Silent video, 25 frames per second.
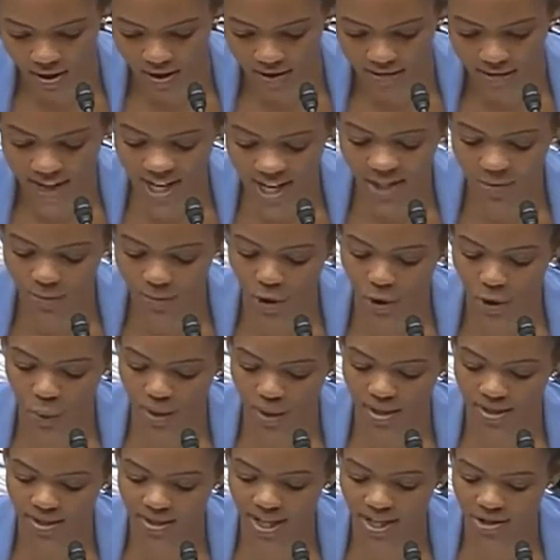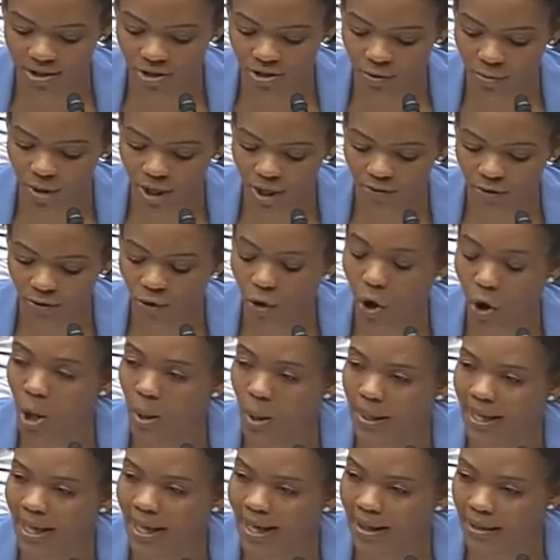Facebook once censored me for
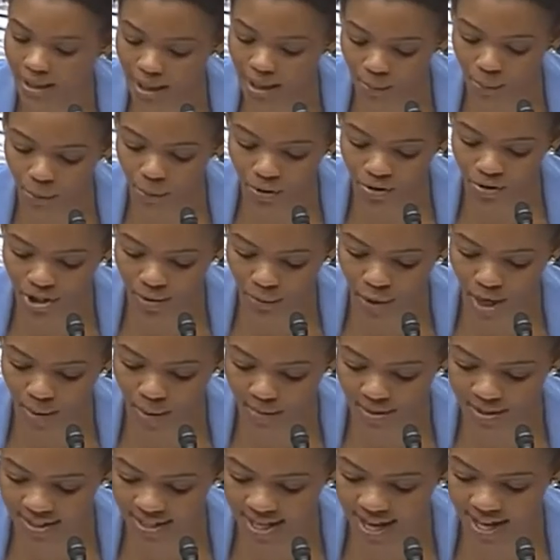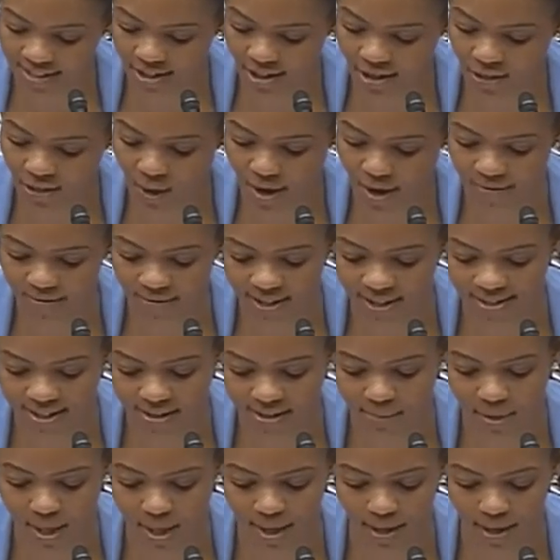calling out liberal supremacy as a threat facing
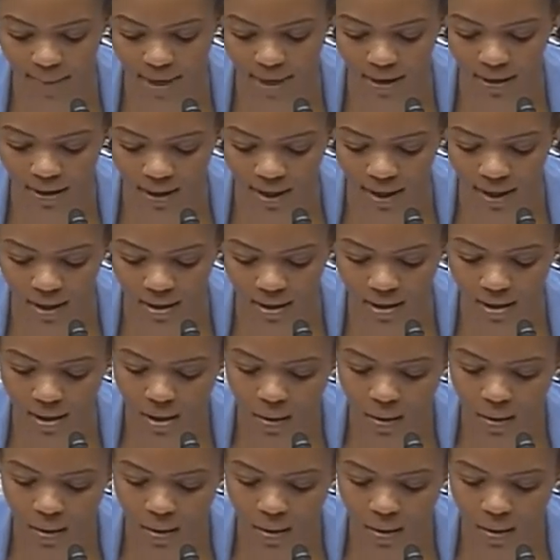Black America.